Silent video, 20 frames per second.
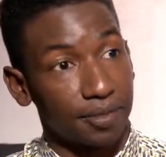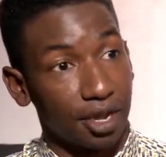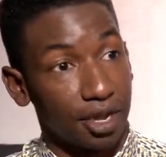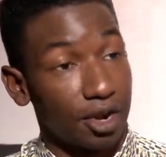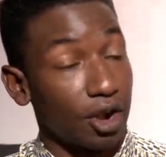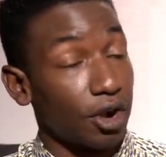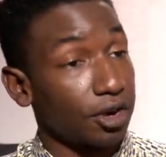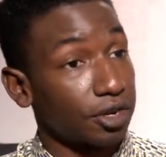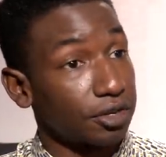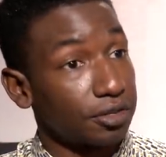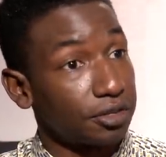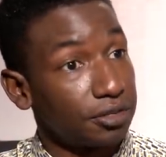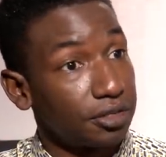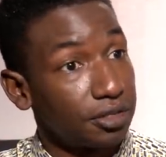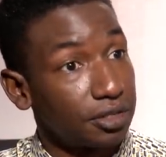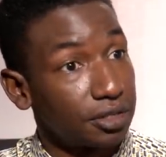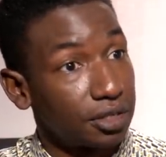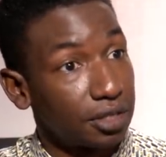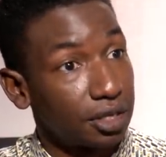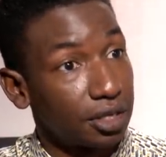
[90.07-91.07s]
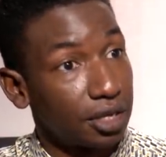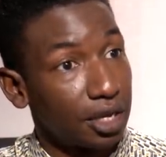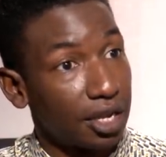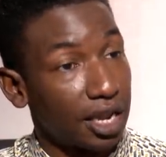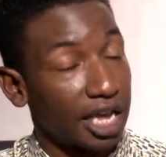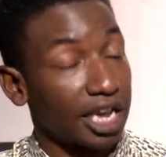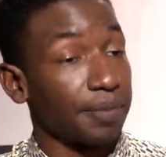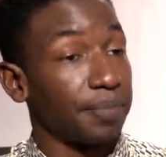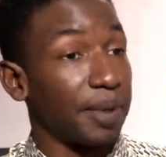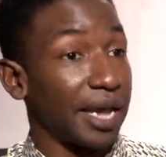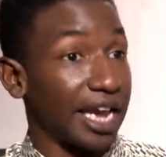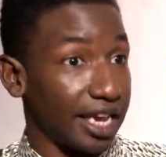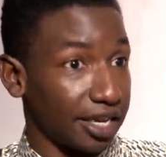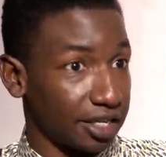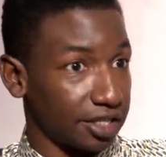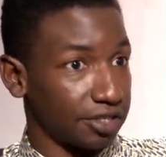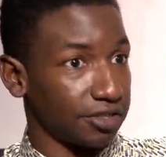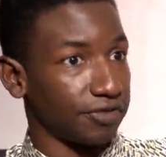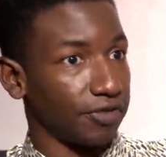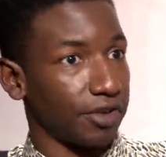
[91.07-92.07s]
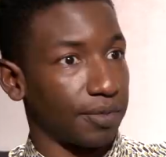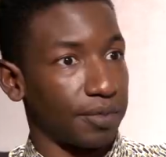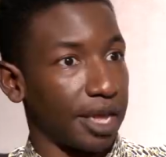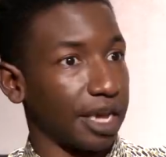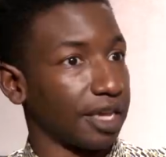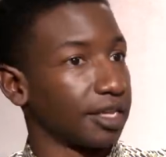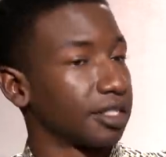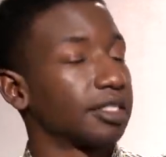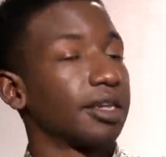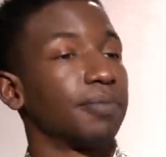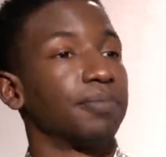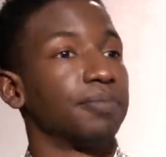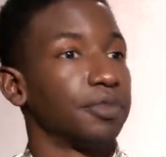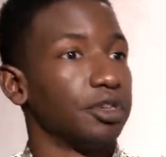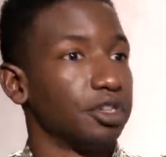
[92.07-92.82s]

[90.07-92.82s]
an article, like a page from like some